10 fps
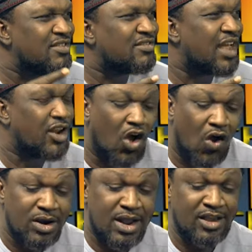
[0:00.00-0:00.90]
in the
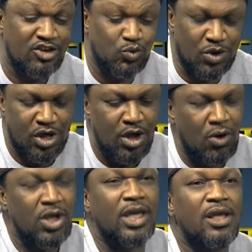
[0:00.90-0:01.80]
sense that under
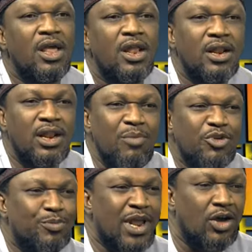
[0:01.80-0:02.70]
his watch, okay,
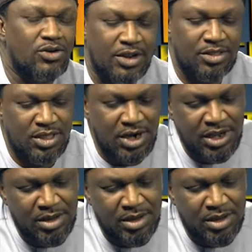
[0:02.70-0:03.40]
let me spell out.